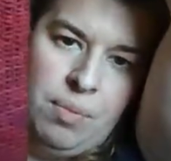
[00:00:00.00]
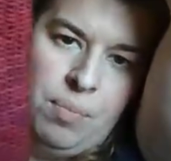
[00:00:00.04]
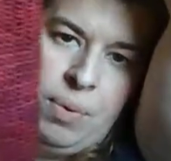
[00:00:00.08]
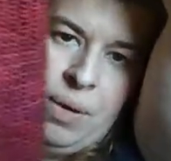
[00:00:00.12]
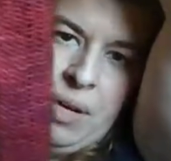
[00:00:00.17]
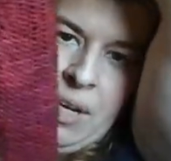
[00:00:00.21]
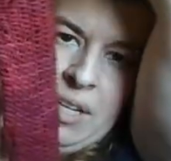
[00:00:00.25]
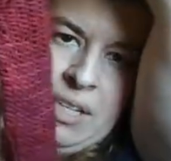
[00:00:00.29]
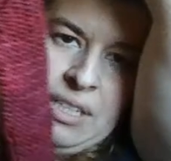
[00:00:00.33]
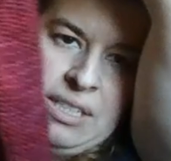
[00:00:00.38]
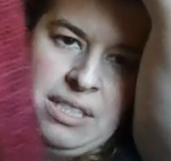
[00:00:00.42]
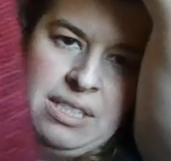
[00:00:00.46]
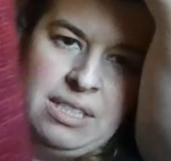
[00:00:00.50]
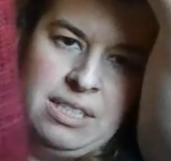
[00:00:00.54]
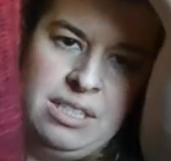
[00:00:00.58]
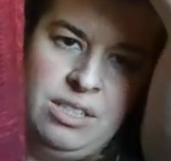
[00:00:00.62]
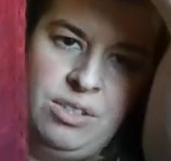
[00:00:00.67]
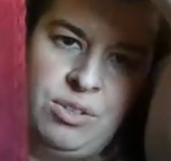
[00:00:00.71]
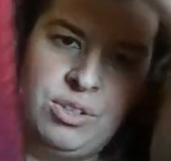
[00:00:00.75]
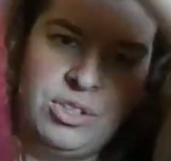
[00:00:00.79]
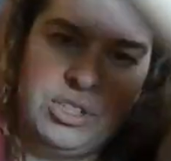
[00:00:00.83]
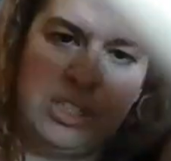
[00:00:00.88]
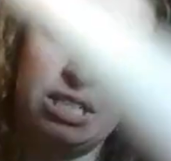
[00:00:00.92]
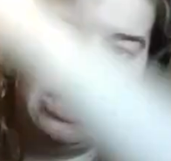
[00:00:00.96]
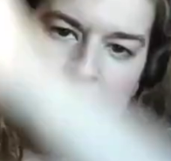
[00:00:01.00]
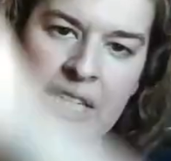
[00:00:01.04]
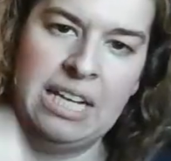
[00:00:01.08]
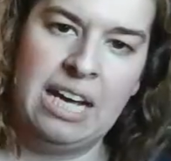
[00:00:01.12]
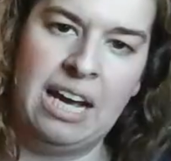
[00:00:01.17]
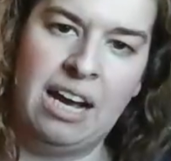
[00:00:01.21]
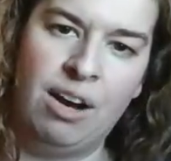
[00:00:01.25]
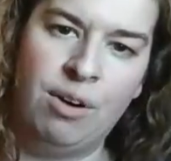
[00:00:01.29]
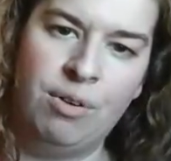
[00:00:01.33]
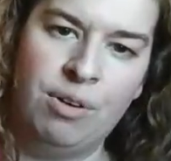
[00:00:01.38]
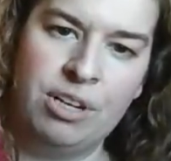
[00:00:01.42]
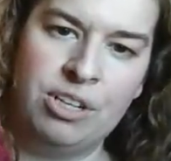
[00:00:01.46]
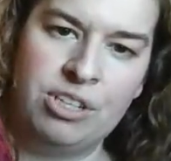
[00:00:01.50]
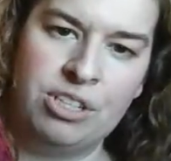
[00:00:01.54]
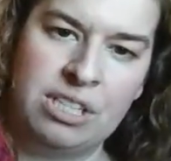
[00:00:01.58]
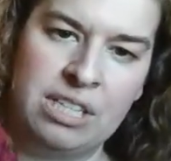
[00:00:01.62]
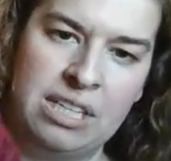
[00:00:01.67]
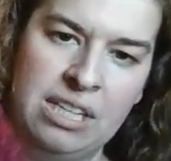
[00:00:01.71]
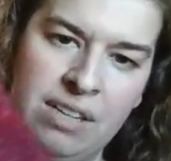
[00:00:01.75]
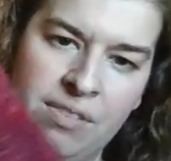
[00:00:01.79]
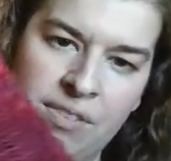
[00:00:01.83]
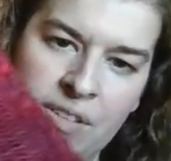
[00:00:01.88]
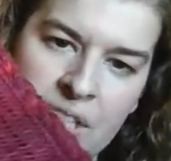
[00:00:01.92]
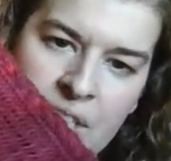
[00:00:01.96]
but you could just see how it just
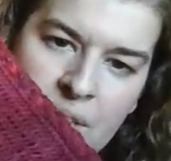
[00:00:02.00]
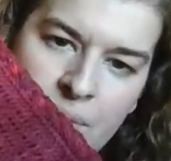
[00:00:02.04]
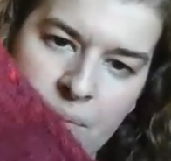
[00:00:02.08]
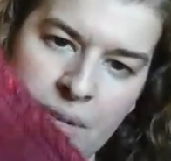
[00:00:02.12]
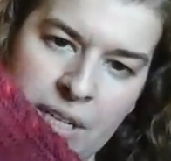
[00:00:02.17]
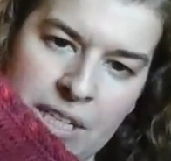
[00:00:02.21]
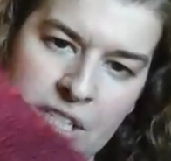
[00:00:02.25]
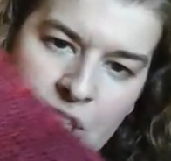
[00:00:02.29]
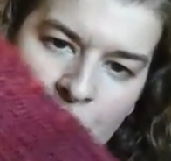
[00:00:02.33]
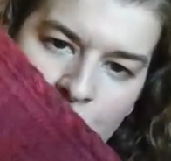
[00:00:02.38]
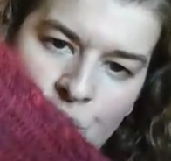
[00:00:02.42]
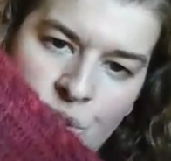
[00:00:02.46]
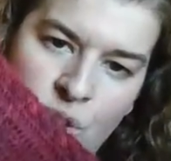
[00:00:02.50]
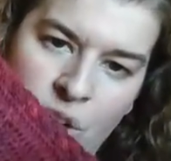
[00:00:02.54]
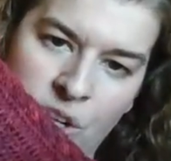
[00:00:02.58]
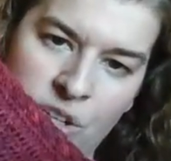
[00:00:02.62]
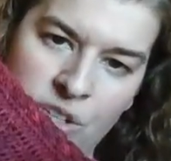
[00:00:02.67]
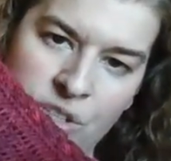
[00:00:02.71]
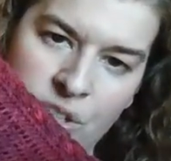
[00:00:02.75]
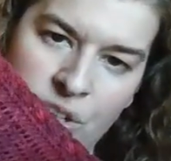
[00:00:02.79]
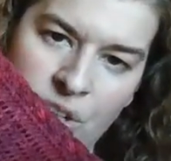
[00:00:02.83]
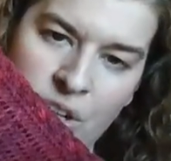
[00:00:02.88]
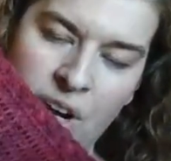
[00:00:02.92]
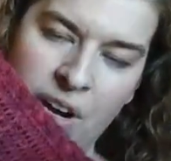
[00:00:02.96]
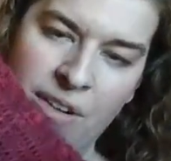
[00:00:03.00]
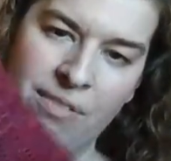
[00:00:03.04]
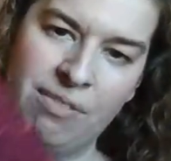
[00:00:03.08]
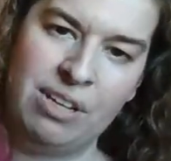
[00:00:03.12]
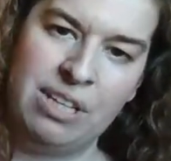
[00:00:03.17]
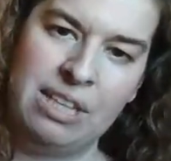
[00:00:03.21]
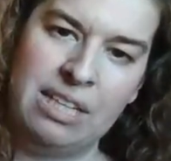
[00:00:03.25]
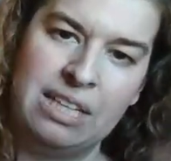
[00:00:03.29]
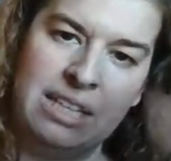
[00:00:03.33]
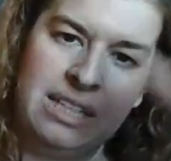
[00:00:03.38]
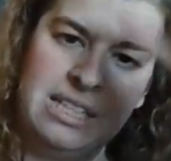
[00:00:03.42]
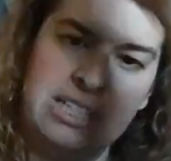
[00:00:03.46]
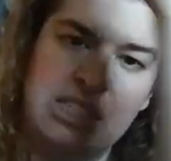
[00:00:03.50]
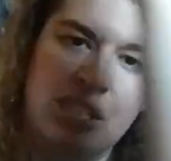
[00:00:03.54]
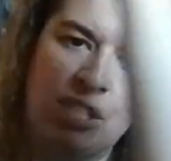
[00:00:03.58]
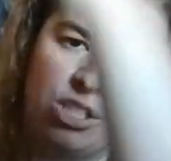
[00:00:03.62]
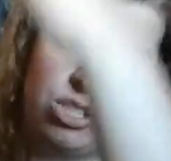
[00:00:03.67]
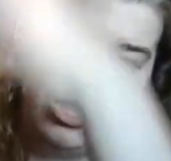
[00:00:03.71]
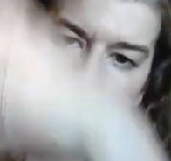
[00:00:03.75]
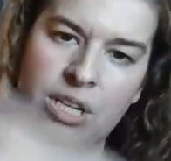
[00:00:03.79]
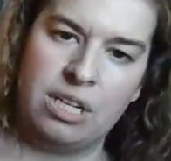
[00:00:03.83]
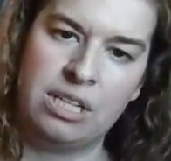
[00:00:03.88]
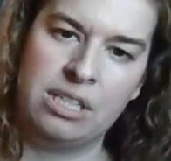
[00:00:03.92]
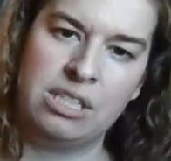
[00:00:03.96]
gave it some nice structure. Everything
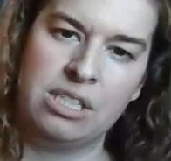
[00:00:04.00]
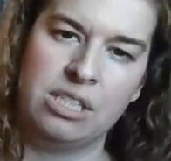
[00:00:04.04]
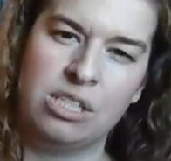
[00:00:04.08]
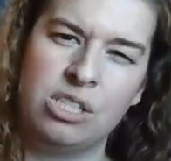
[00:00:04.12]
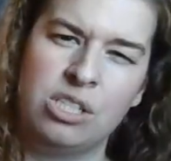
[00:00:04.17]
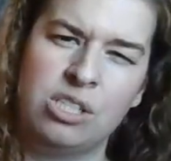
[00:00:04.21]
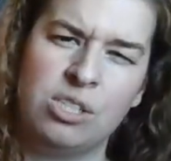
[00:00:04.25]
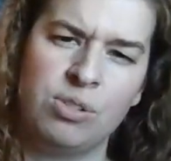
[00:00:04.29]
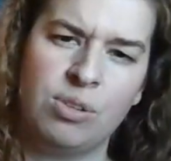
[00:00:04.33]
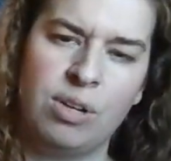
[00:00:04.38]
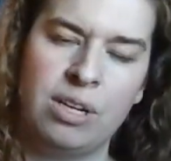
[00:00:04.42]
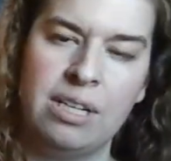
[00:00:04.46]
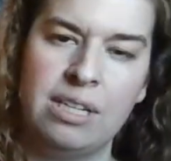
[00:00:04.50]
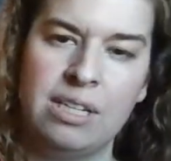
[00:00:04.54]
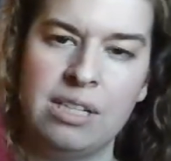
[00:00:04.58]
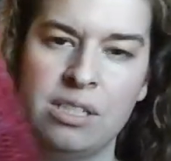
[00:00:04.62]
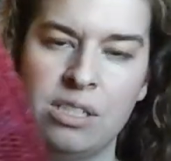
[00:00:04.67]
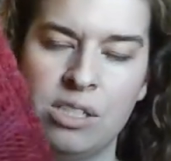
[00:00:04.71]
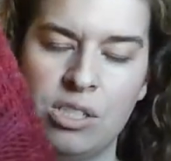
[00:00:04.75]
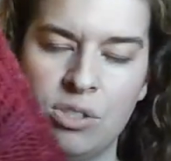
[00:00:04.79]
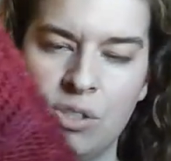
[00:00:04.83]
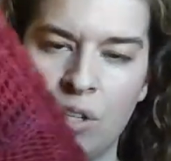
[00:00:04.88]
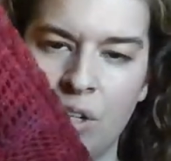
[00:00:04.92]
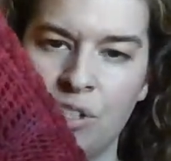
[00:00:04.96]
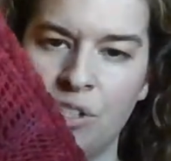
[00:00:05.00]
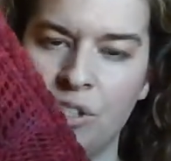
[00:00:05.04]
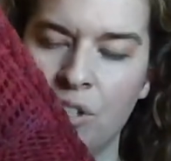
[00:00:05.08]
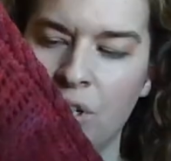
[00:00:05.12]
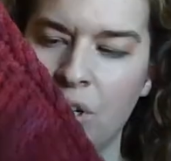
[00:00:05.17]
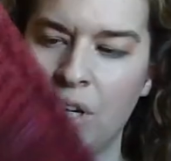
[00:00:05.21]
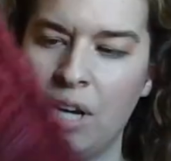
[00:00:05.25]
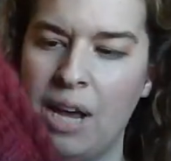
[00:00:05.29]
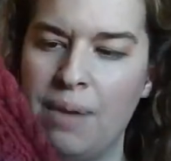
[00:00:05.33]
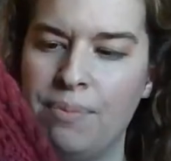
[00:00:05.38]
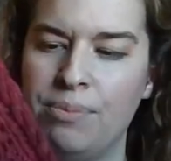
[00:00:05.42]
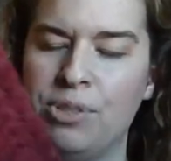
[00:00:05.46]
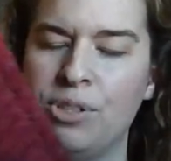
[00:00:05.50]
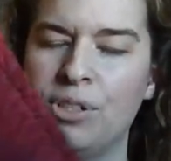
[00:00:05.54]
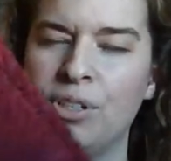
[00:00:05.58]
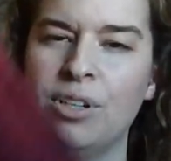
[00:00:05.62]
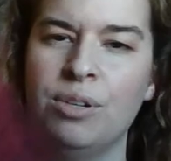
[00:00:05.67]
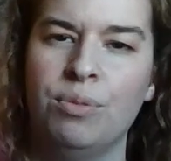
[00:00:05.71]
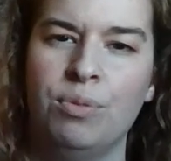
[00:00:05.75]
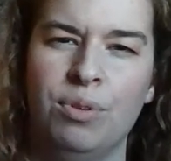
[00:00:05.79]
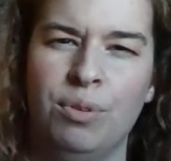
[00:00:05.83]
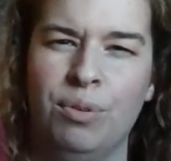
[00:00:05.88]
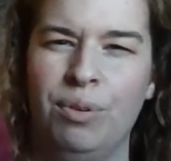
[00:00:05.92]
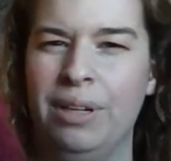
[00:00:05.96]
is nice and straight and structured. I'm sure
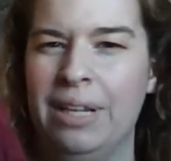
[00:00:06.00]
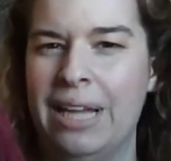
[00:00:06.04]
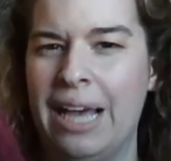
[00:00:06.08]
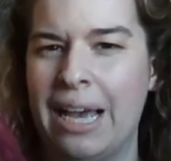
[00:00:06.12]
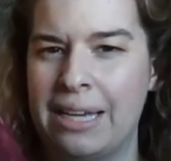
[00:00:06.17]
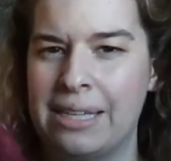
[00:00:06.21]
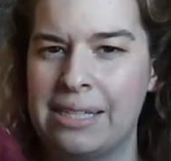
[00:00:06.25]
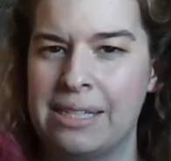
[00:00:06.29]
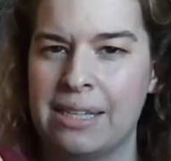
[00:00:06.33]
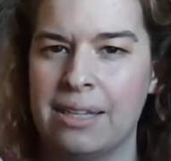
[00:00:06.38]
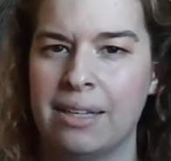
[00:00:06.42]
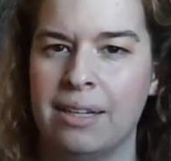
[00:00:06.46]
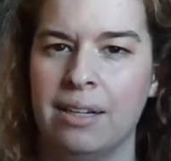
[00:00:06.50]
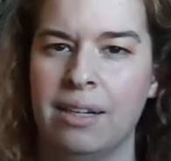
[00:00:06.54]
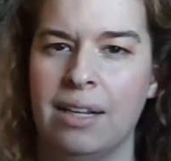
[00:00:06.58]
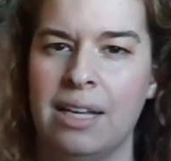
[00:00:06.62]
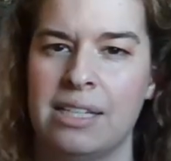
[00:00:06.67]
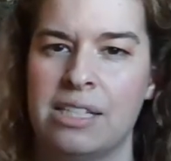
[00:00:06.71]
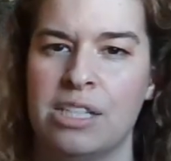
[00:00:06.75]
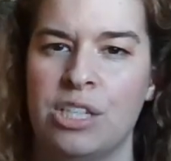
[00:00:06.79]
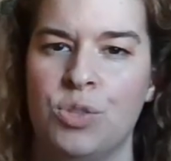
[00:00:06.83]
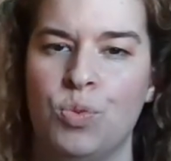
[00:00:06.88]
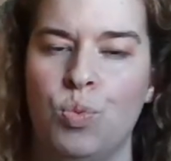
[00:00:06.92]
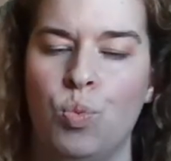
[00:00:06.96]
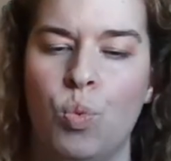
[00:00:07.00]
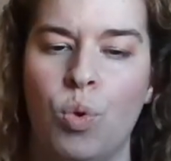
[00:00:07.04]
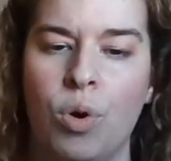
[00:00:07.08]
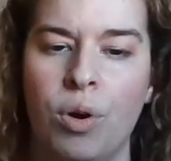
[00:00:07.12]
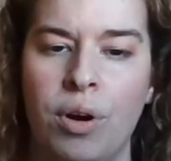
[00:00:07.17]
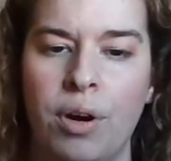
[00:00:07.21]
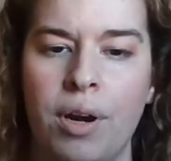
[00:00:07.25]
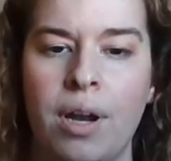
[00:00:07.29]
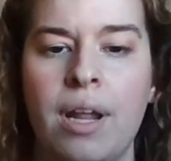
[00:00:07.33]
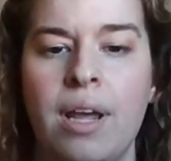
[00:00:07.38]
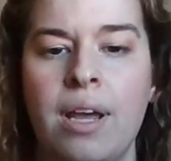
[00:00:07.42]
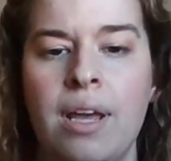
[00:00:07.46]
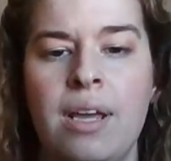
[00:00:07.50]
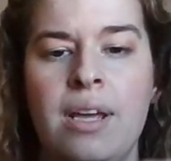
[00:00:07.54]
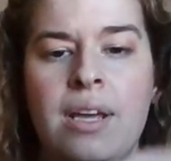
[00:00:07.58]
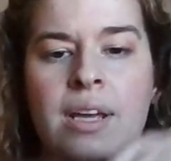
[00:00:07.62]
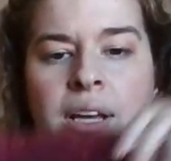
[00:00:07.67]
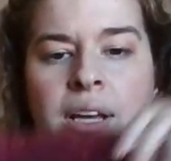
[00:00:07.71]
it will relax a little as it's worn,